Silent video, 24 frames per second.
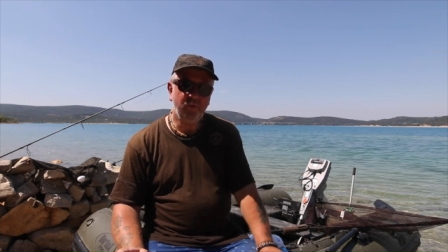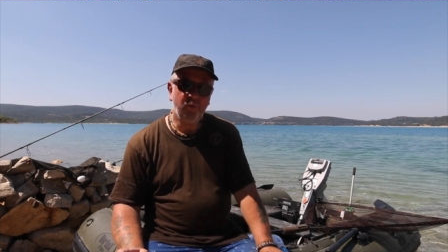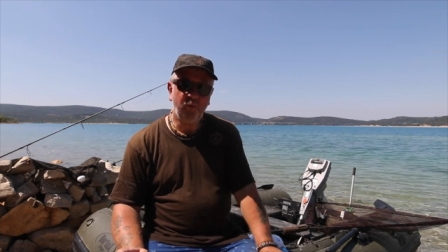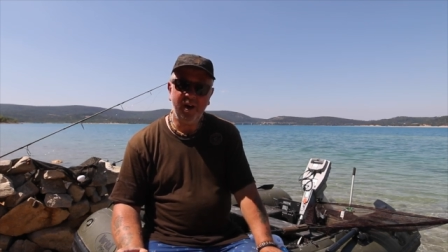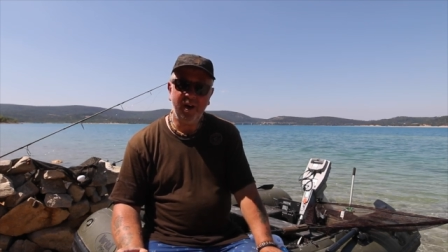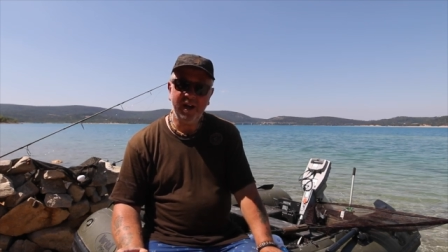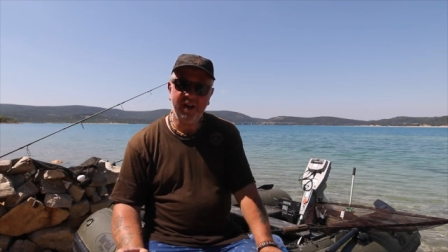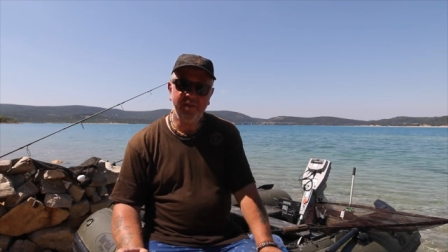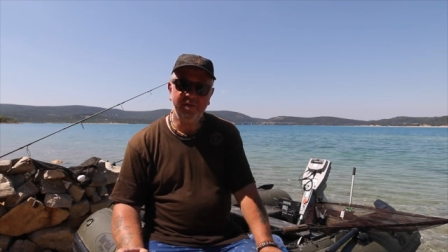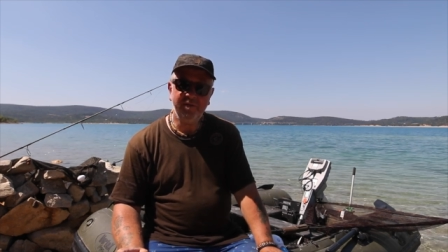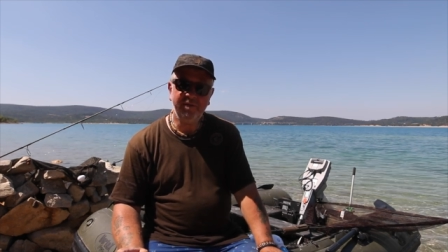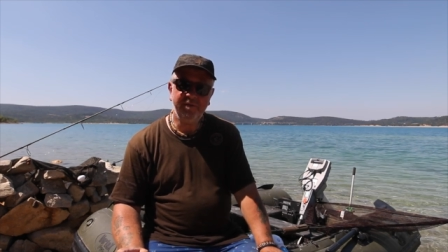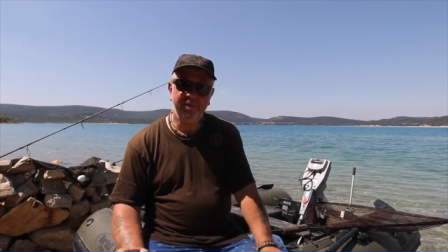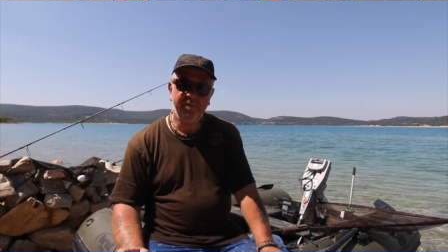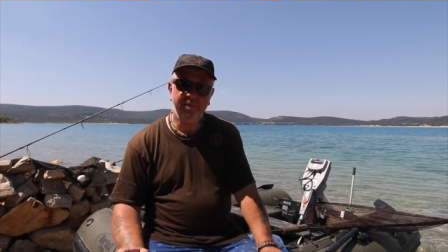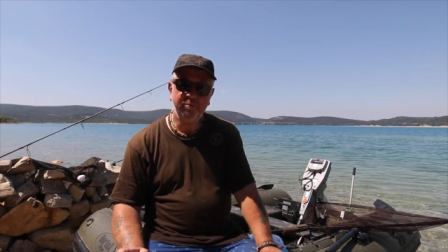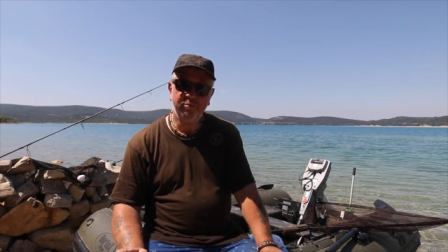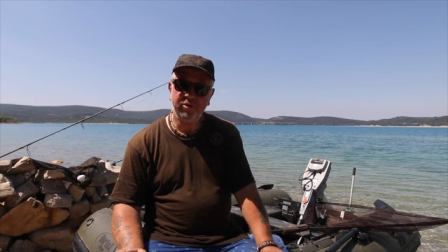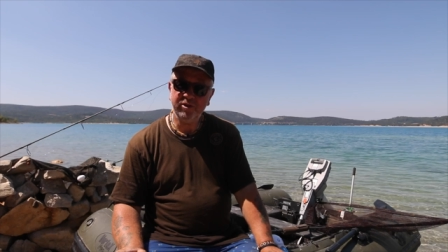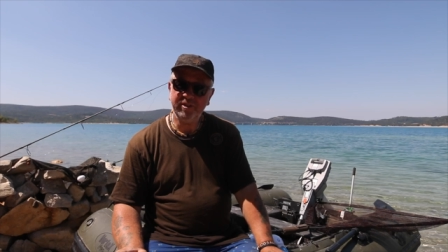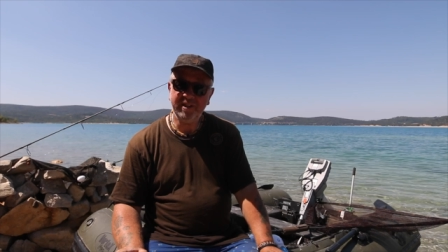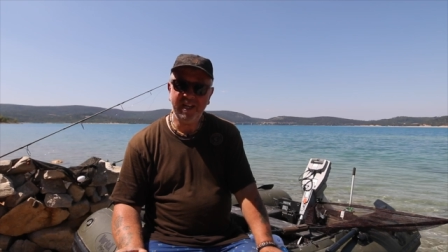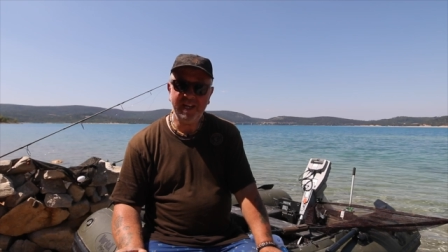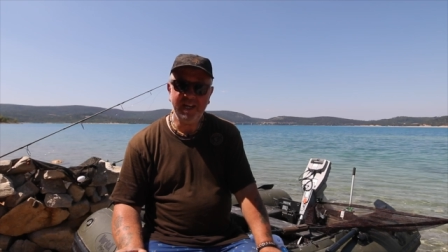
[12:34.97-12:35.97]
way of
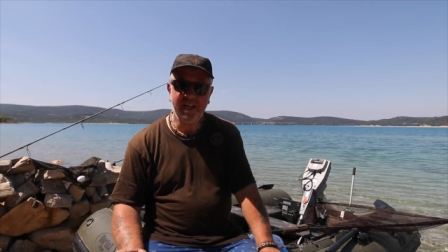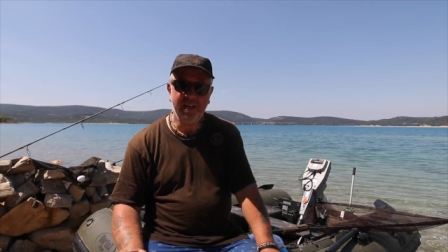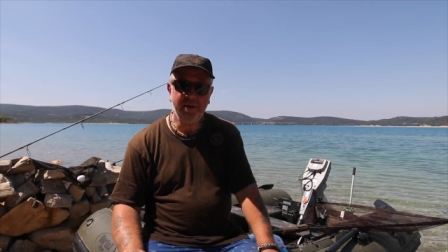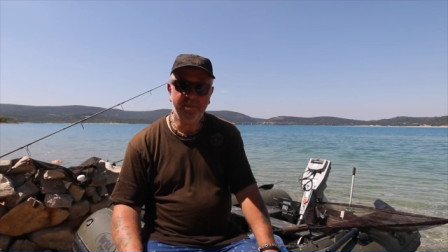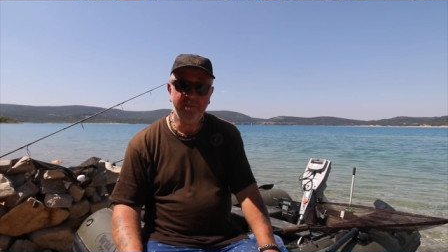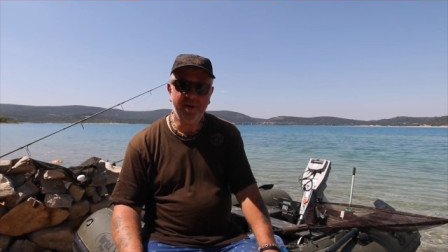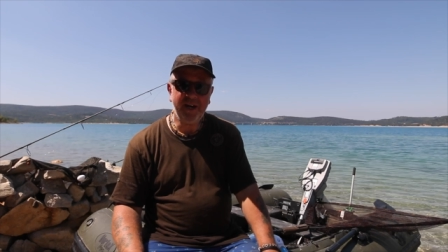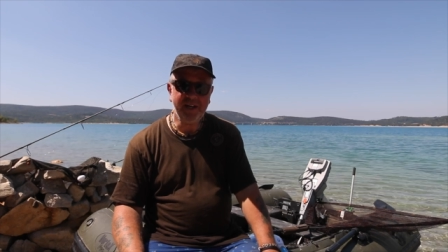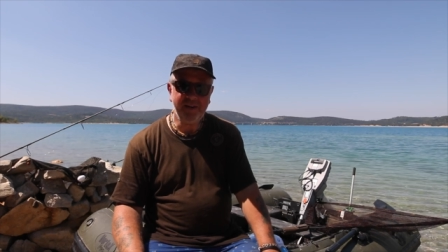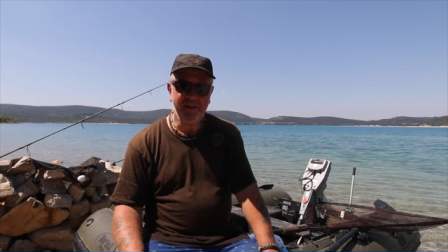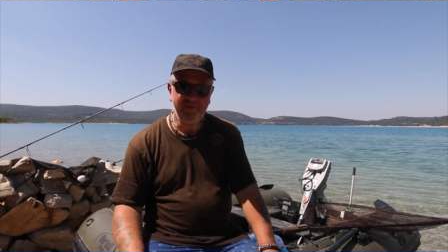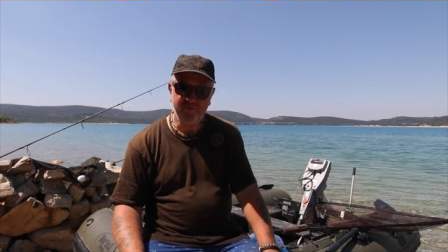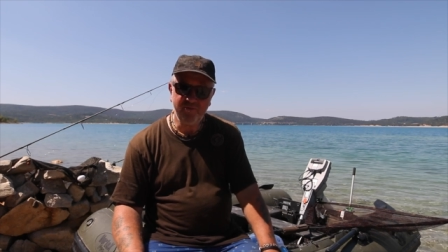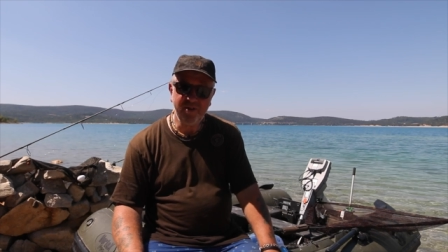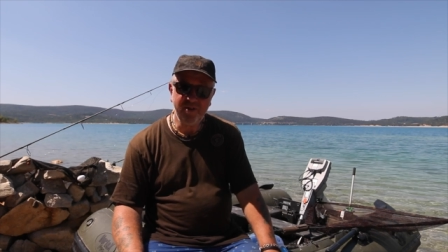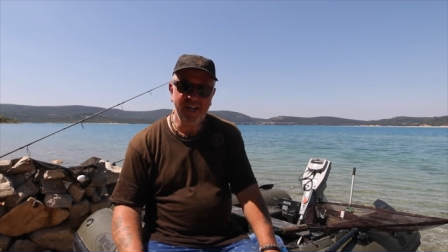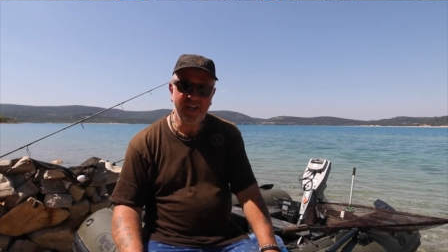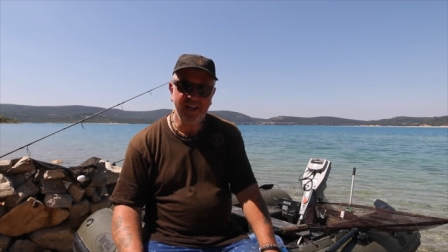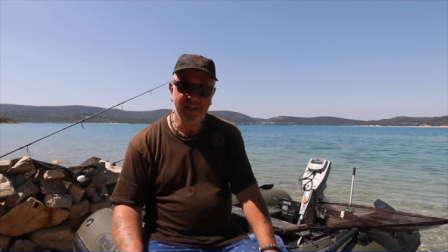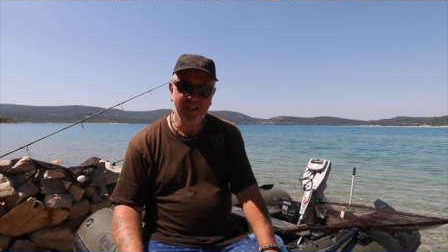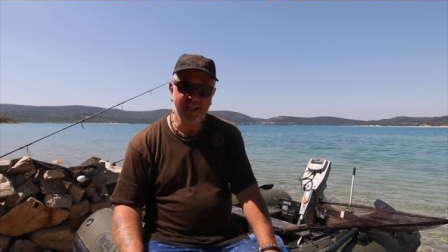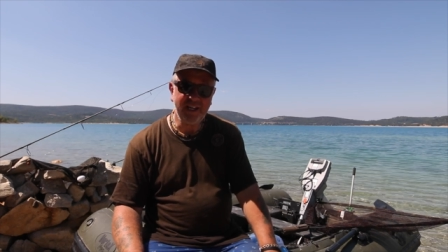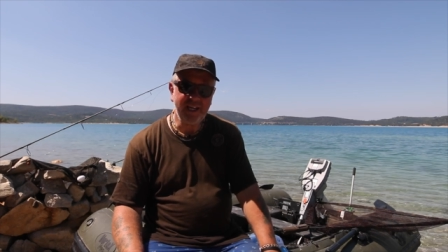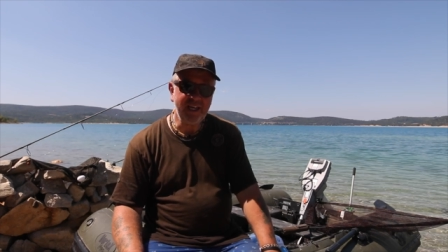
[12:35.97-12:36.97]
presenting a bait,
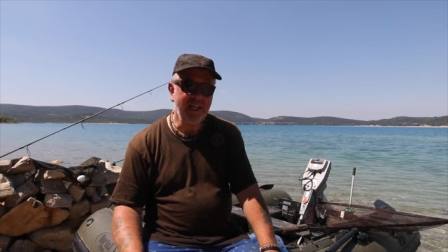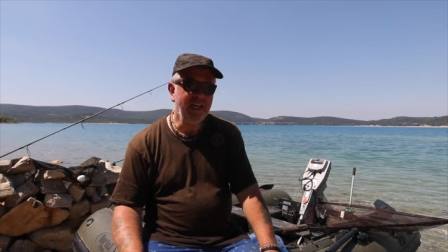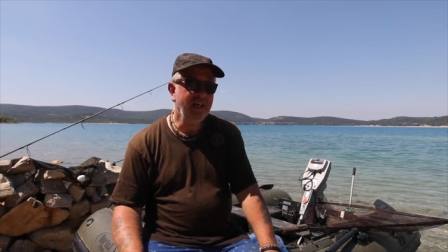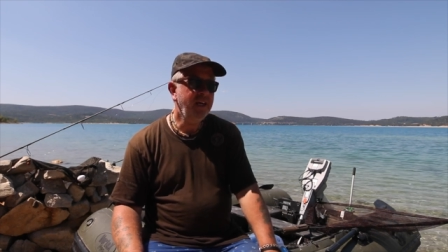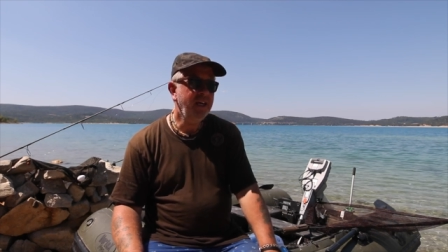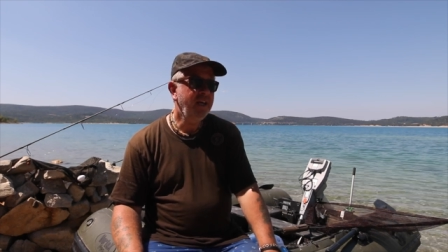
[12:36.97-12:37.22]
really.